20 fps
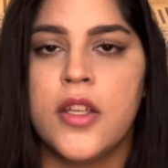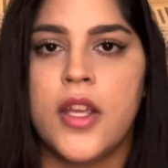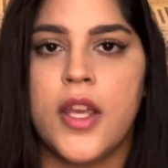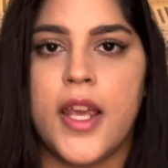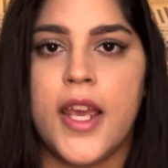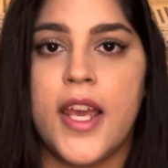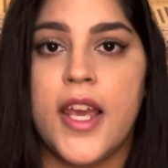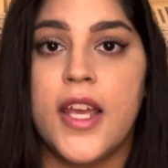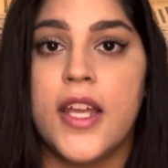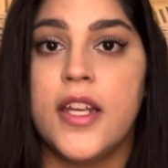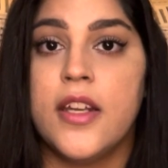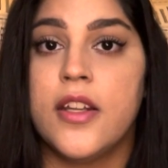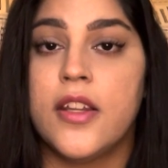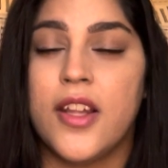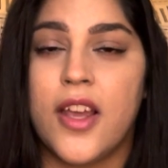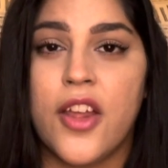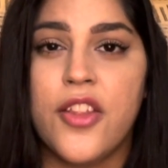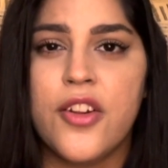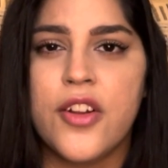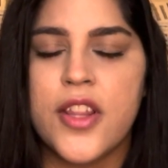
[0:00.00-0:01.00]
And
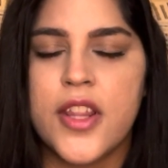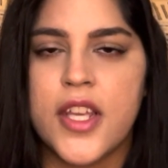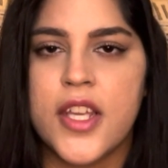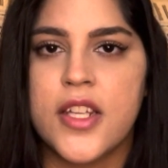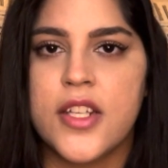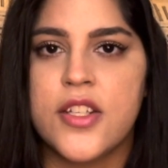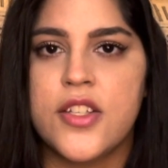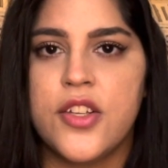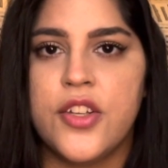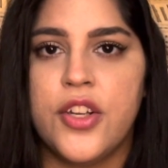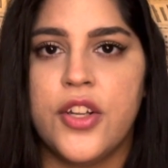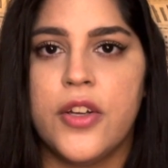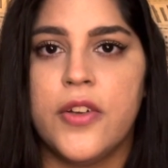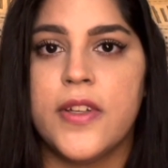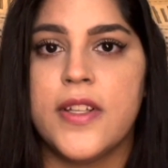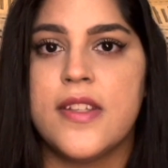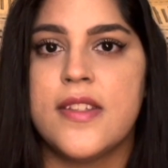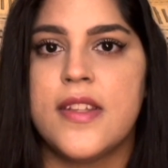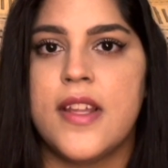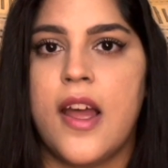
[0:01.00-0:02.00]
the other thing to note
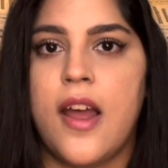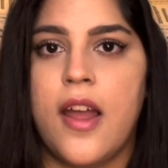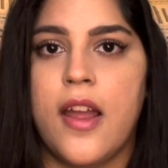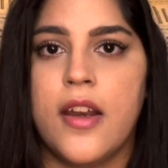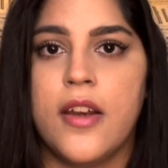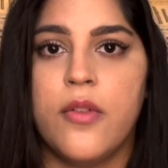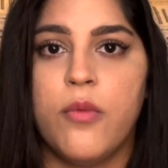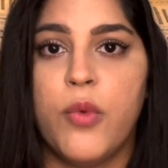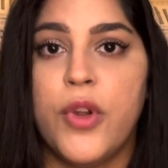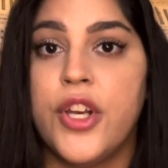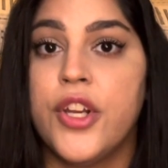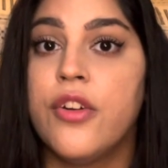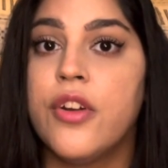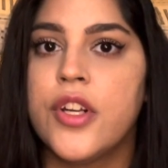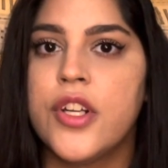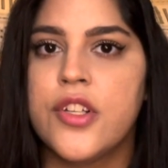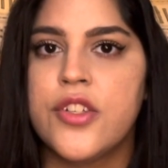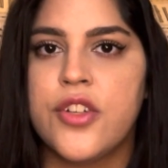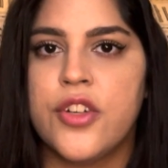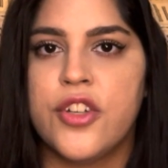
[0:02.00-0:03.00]
is that when you're in
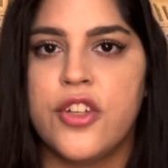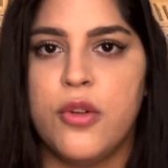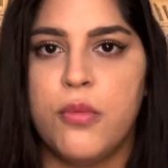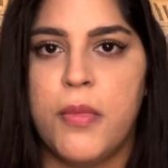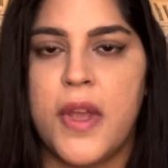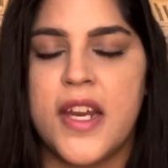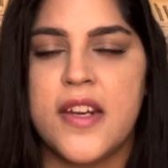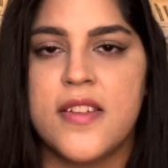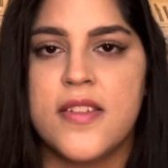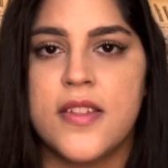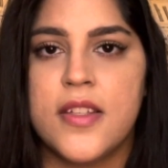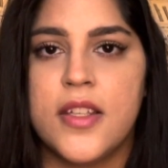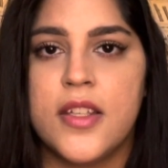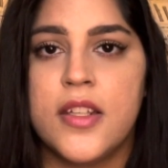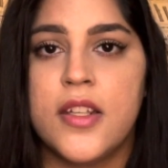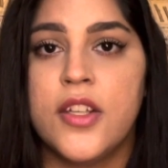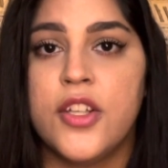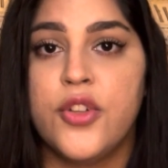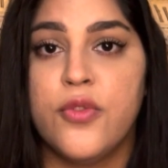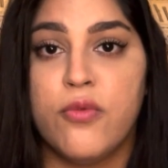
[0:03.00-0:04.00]
internal
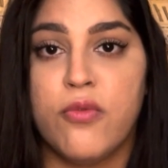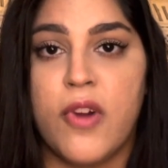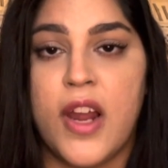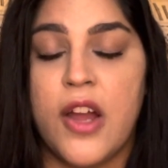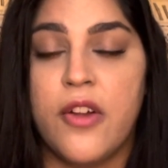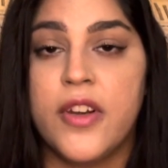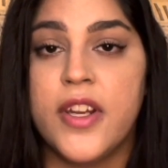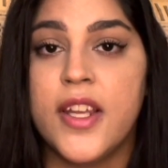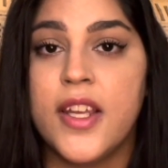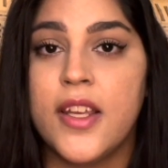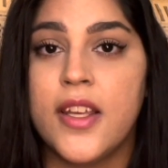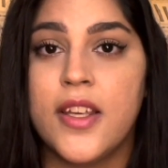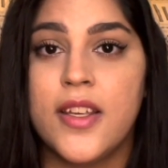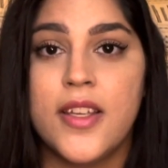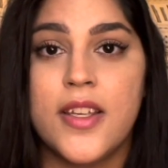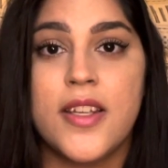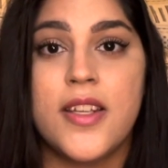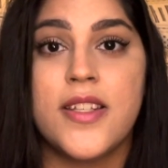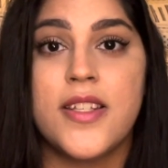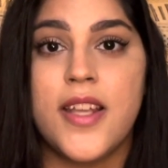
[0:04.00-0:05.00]
medicine, your rounding
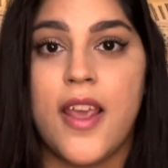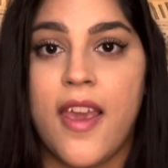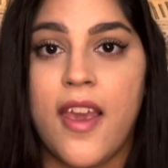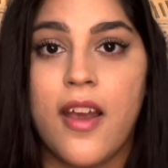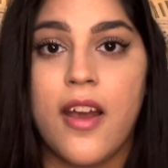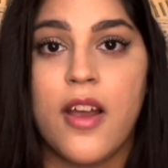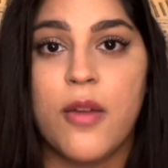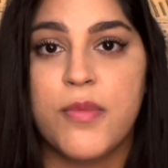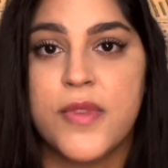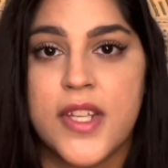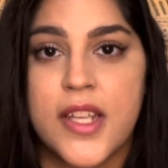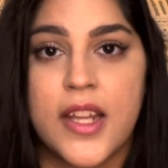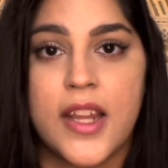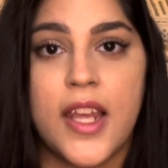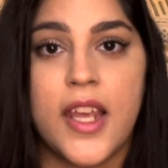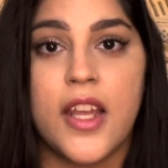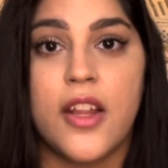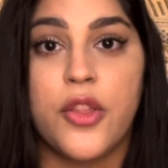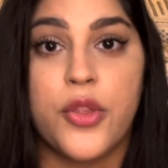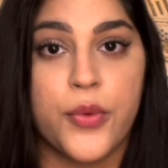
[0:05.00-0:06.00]
can take up to
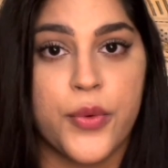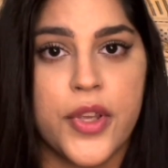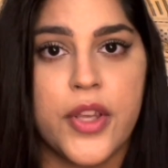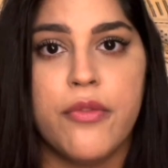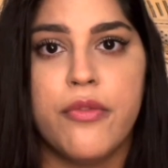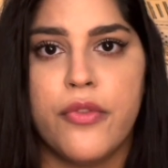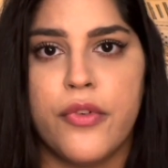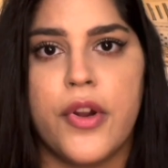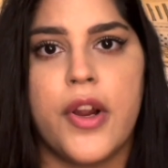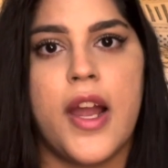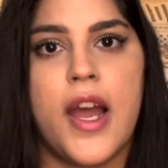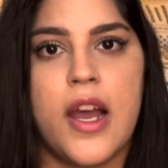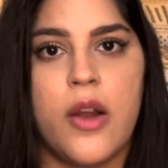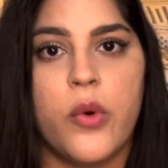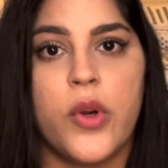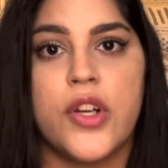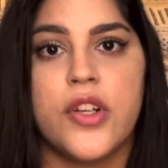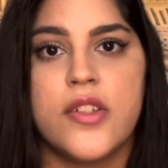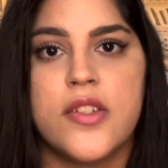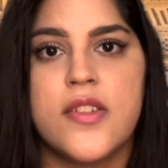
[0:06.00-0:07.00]
like 3-4
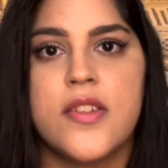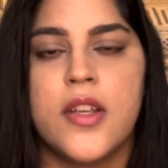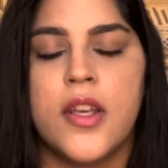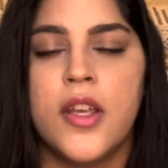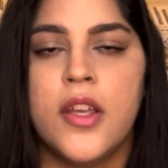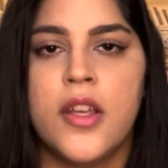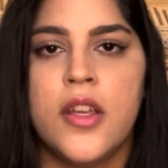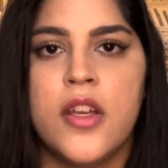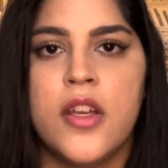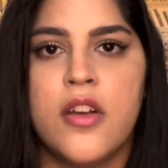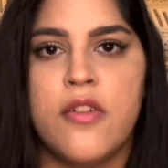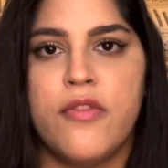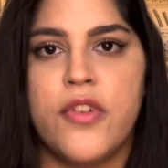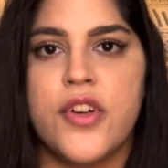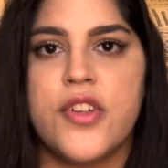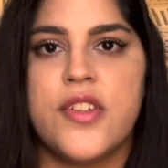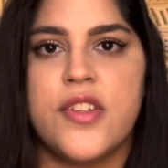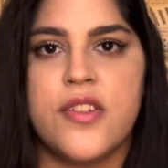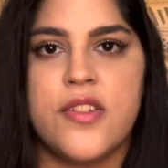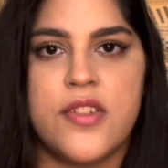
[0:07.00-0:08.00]
hours
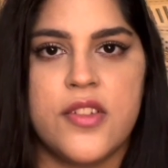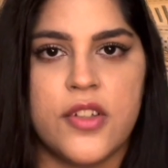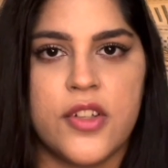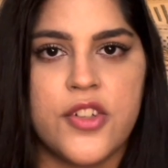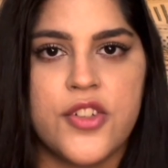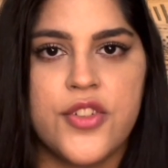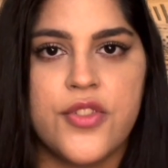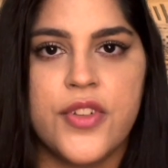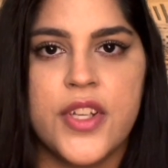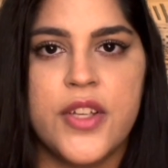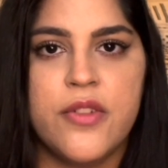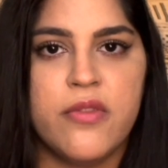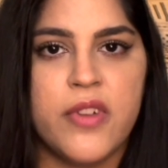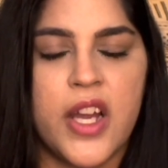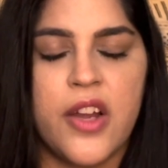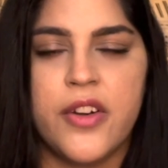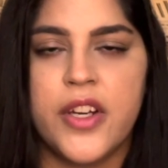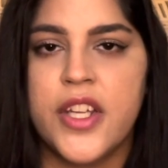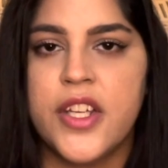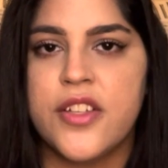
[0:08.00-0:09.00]
versus surgery.
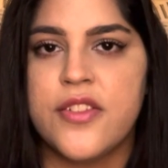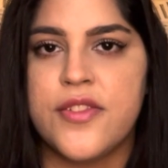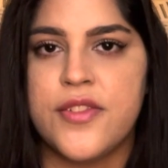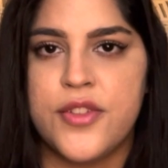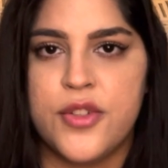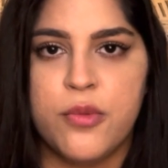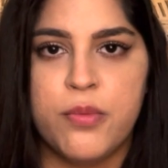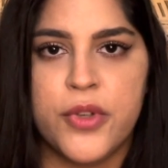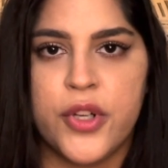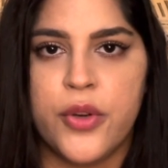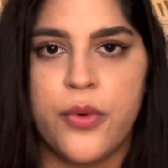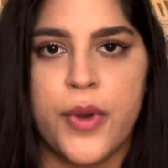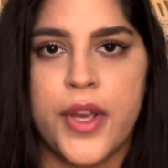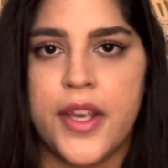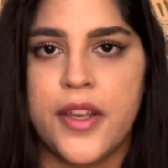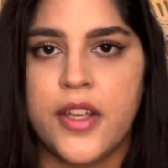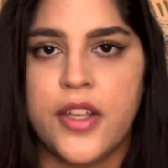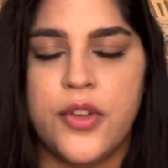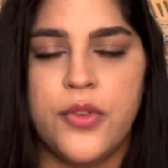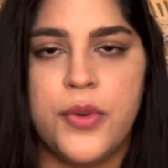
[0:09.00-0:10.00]
Rounding is super
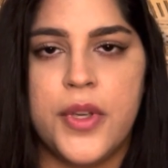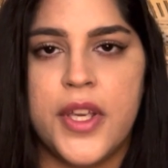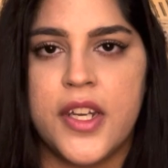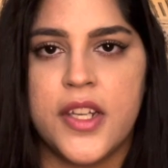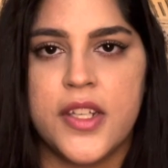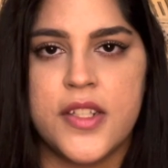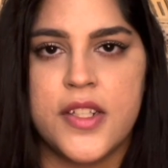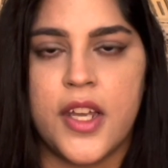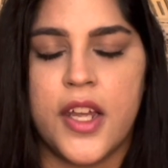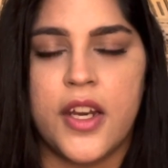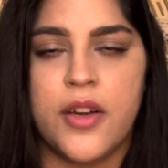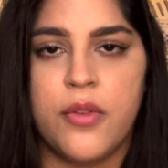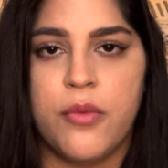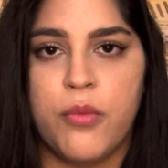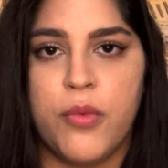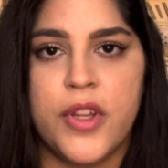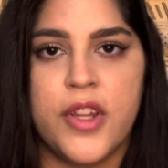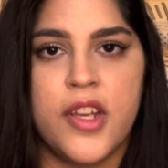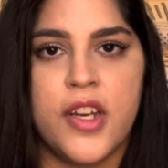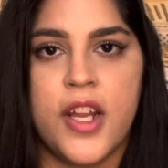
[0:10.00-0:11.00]
quick. You it done
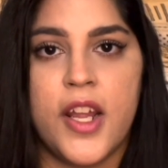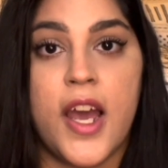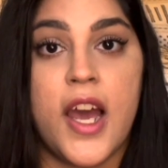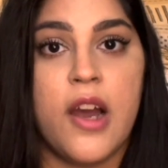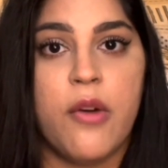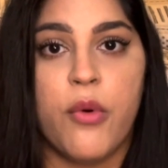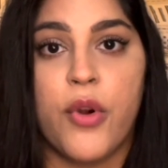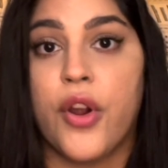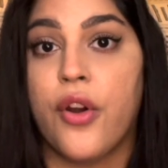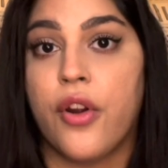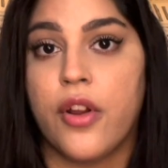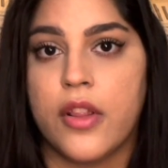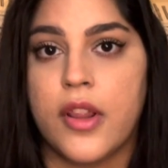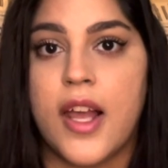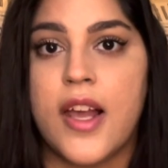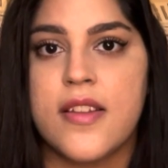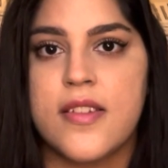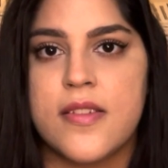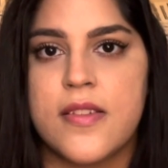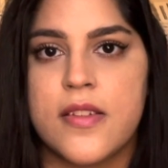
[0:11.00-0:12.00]
within an hour or
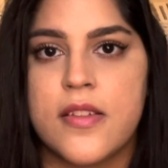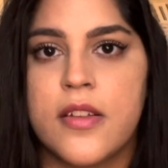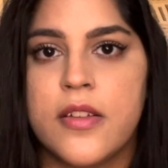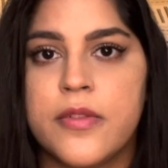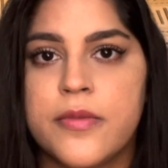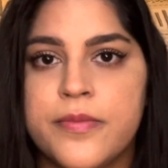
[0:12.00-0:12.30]
less.